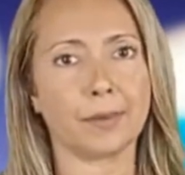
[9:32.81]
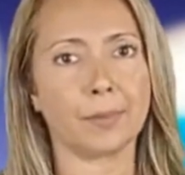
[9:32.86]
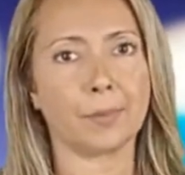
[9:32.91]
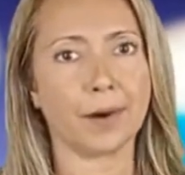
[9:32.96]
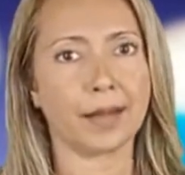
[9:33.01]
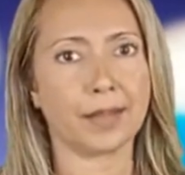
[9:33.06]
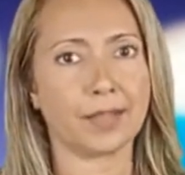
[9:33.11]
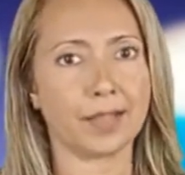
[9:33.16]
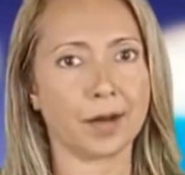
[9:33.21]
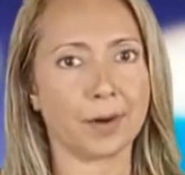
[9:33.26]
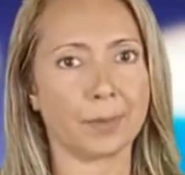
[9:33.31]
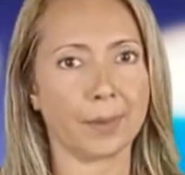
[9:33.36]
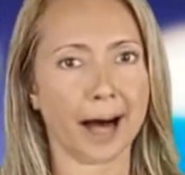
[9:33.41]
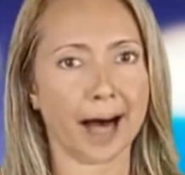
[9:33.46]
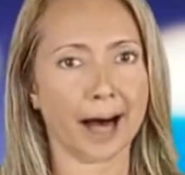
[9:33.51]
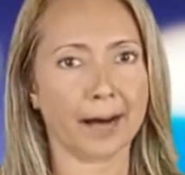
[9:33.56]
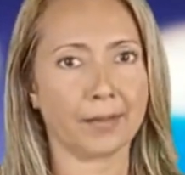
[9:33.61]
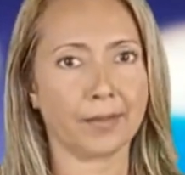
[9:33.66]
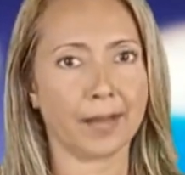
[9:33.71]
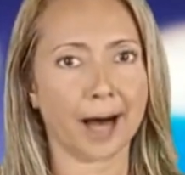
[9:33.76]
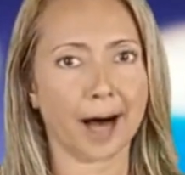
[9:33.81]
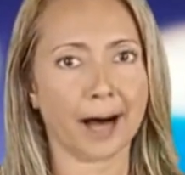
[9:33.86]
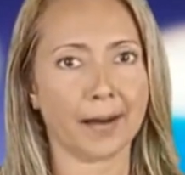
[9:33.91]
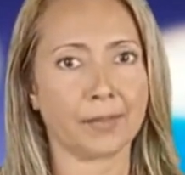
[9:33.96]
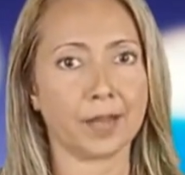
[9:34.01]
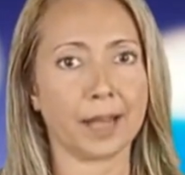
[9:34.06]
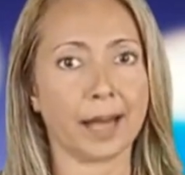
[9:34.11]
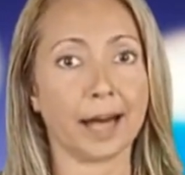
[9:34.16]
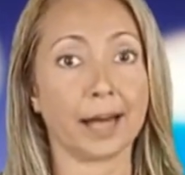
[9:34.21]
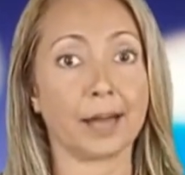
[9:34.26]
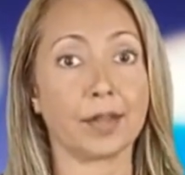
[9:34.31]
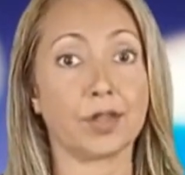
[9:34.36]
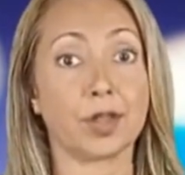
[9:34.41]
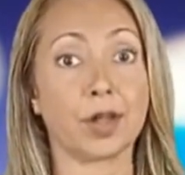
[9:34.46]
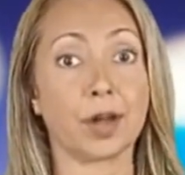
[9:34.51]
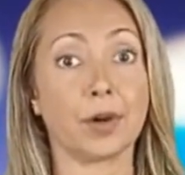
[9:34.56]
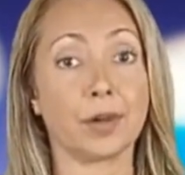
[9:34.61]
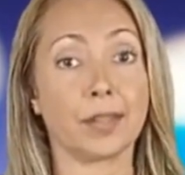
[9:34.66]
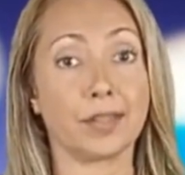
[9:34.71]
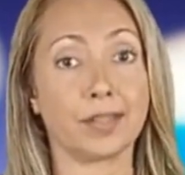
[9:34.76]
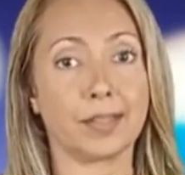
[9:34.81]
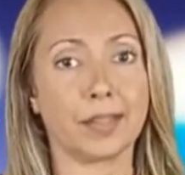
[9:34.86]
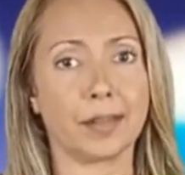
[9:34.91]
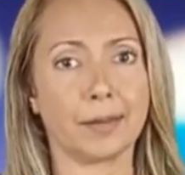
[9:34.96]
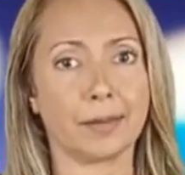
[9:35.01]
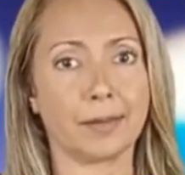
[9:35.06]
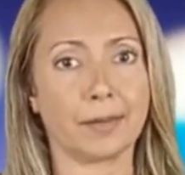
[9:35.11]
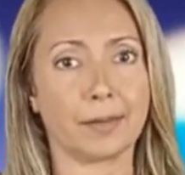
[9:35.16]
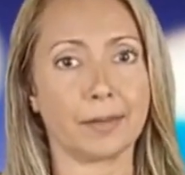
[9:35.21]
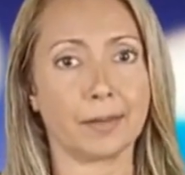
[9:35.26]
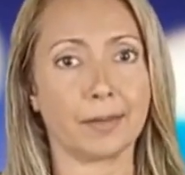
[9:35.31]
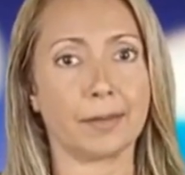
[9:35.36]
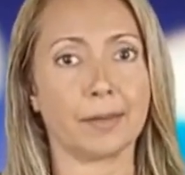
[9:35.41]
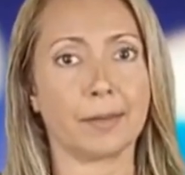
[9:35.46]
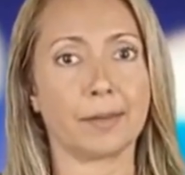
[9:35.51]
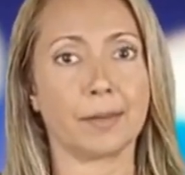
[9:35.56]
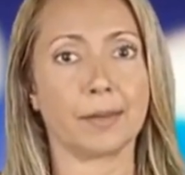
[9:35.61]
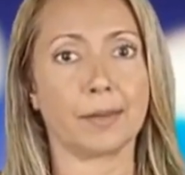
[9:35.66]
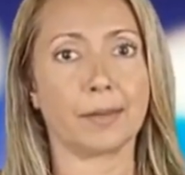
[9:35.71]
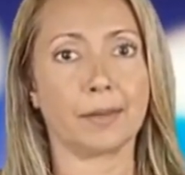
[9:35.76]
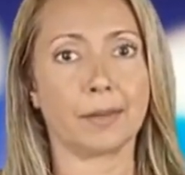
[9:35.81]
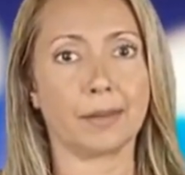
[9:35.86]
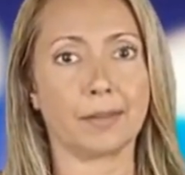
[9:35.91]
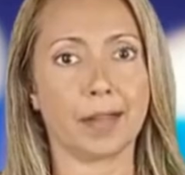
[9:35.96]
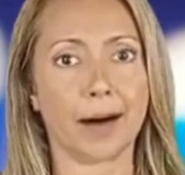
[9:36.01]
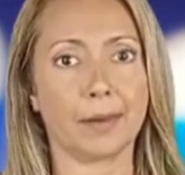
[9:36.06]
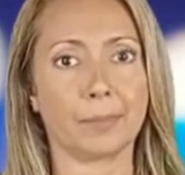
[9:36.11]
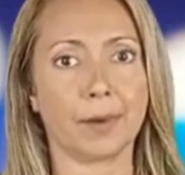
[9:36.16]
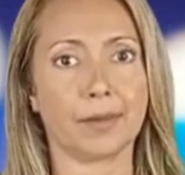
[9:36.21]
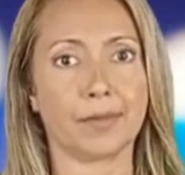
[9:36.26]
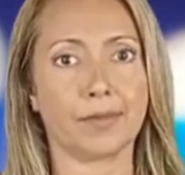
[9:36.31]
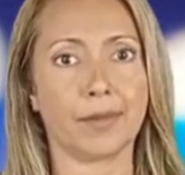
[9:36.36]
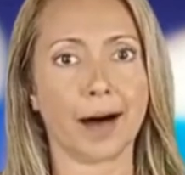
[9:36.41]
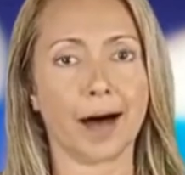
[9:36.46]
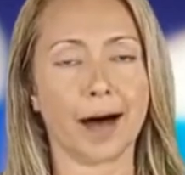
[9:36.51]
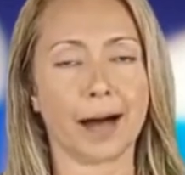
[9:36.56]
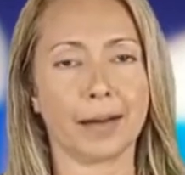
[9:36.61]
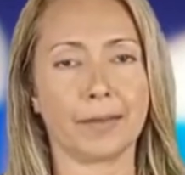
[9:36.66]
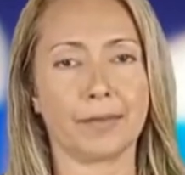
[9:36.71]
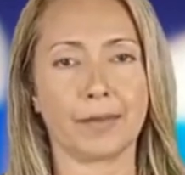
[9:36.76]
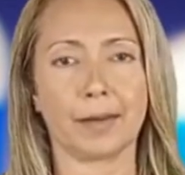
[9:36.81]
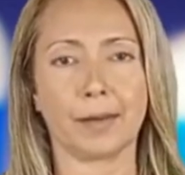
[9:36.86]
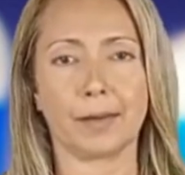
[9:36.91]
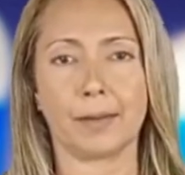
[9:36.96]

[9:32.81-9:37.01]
Rinse your mouth after each use. Number 5.